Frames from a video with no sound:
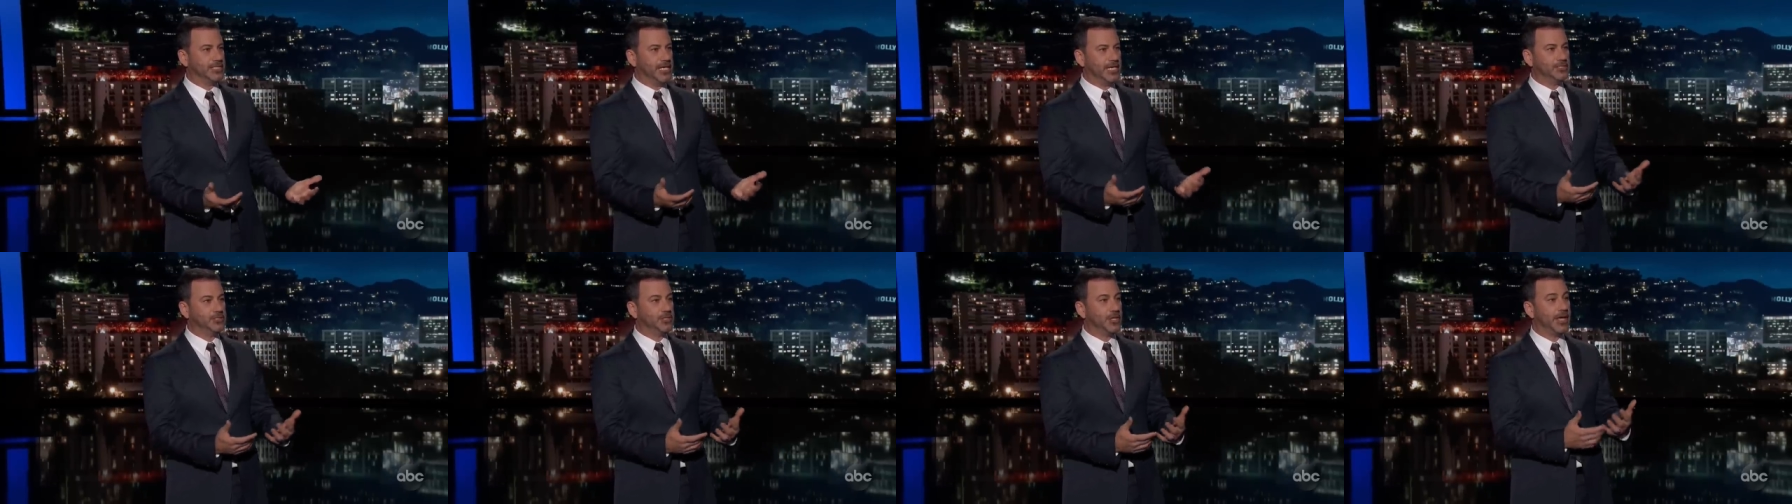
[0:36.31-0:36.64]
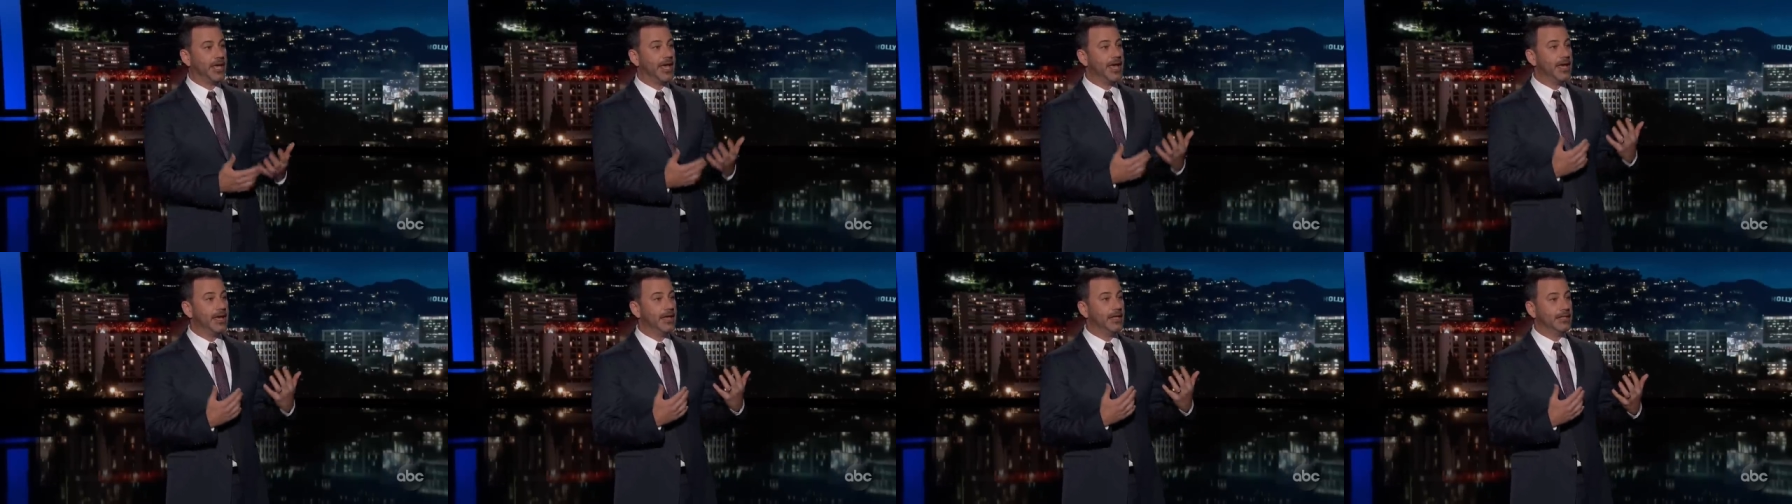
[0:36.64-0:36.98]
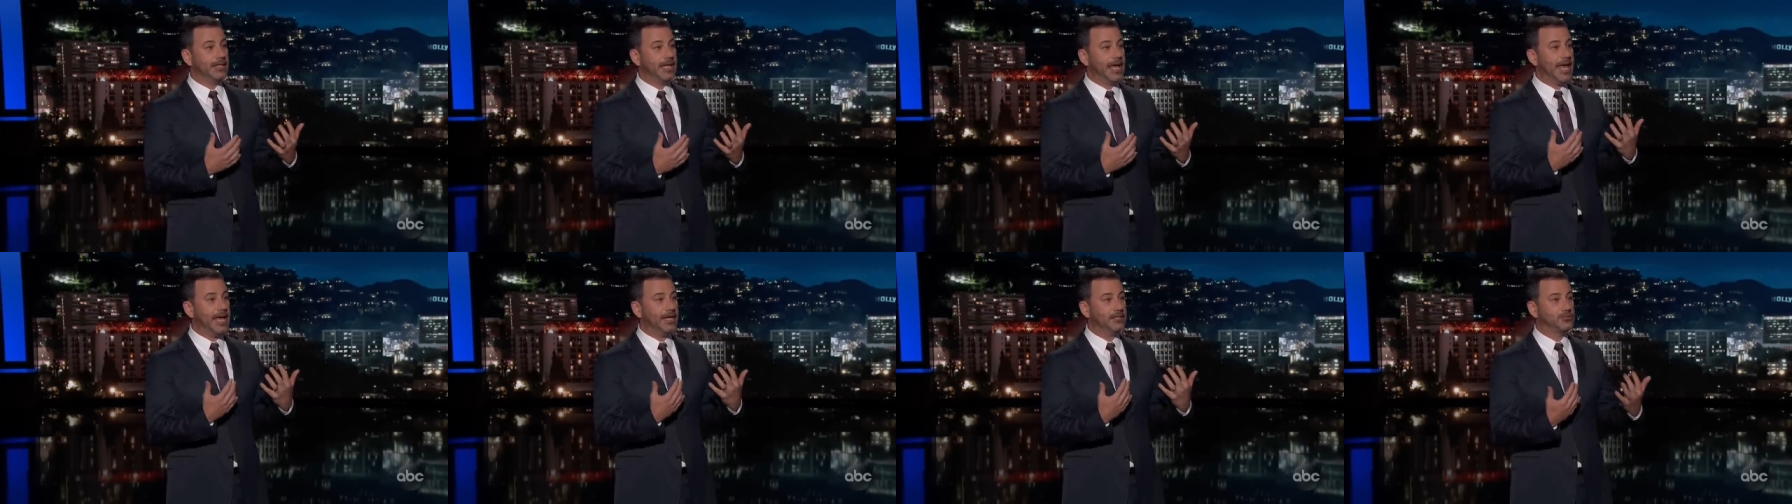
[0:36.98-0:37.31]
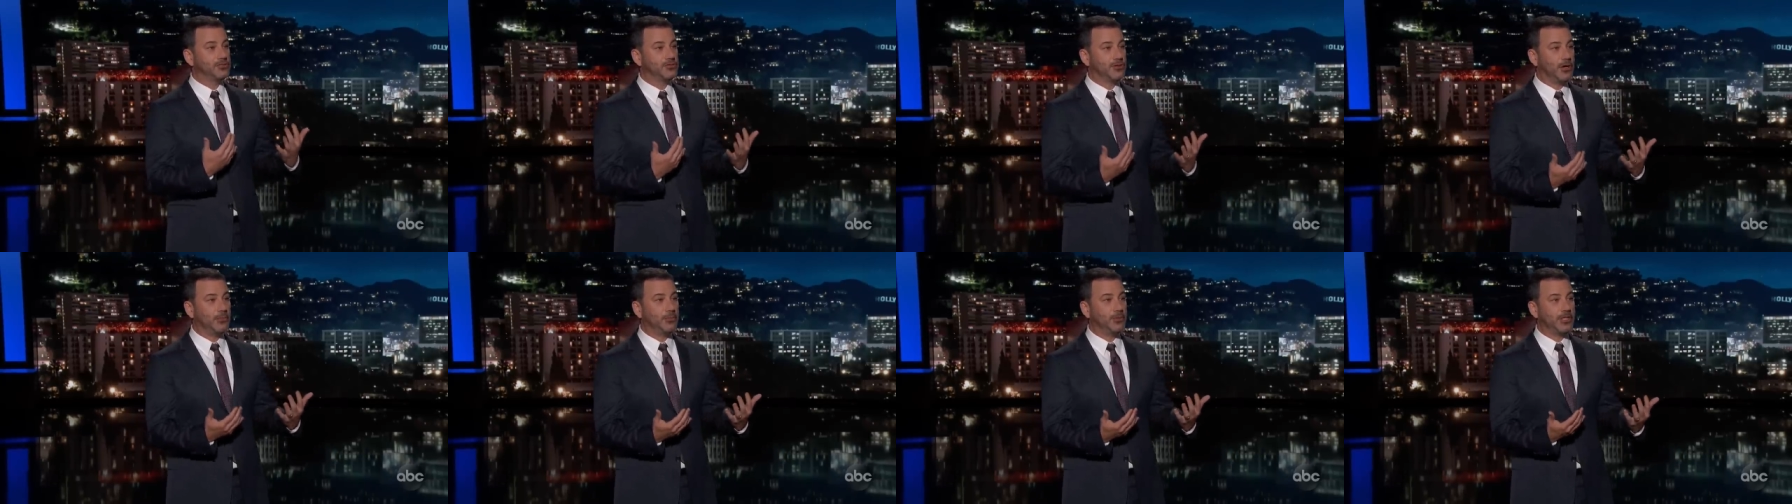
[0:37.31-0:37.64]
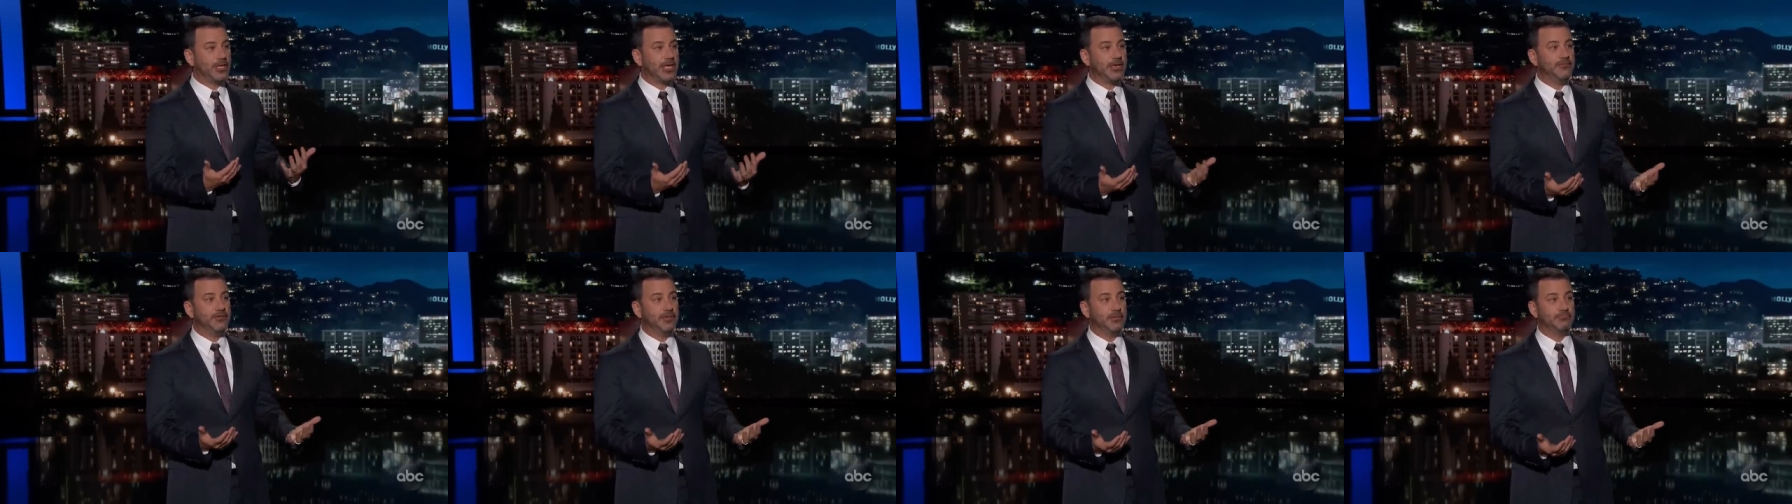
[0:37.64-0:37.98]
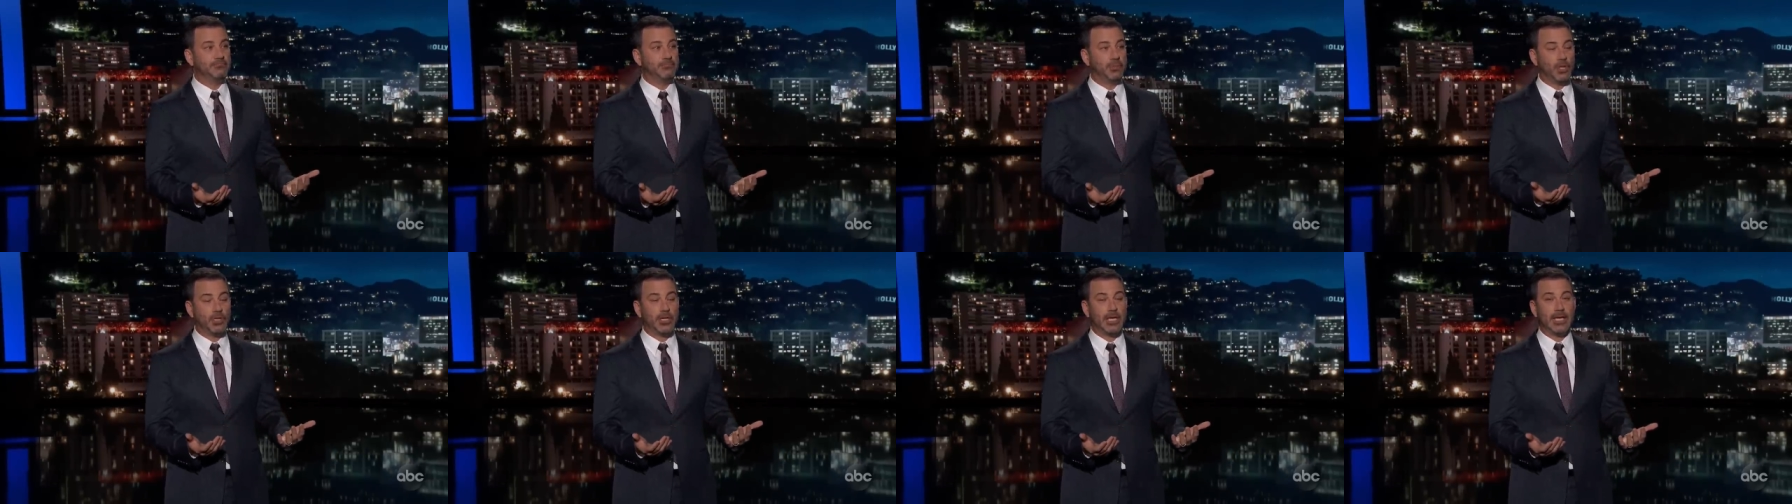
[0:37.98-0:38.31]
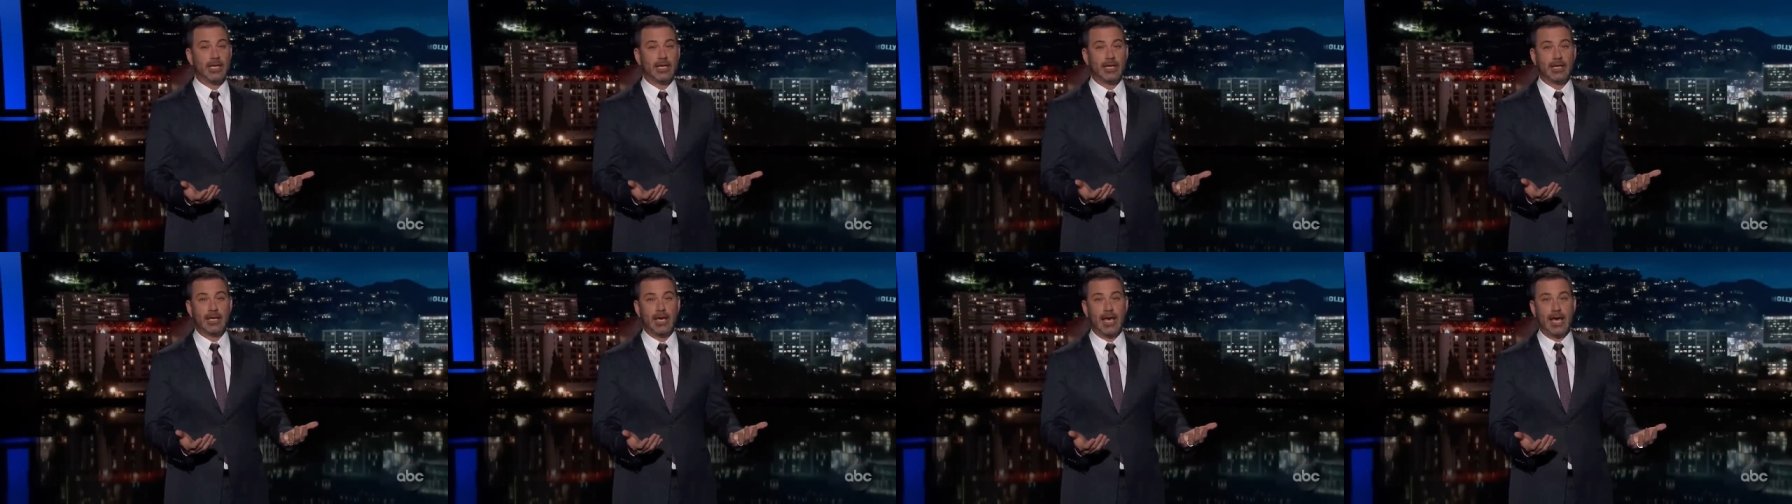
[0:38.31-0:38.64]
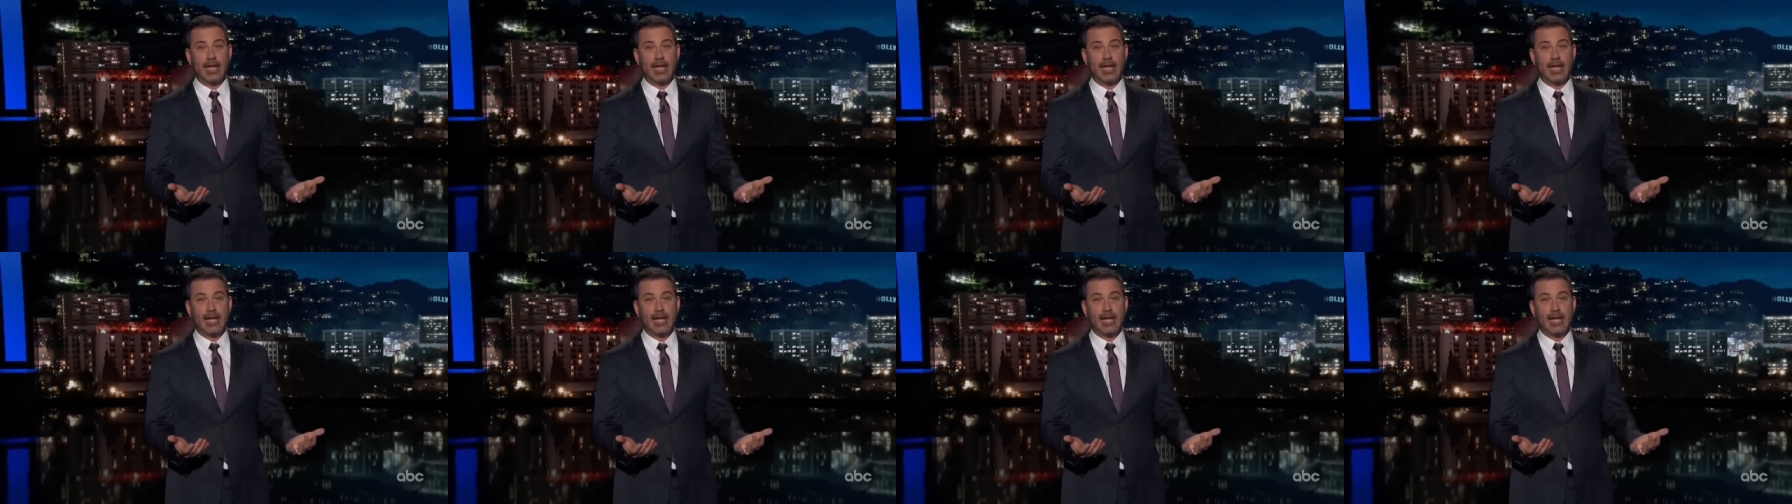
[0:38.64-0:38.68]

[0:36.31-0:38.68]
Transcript: Yesterday, they had trouble even booking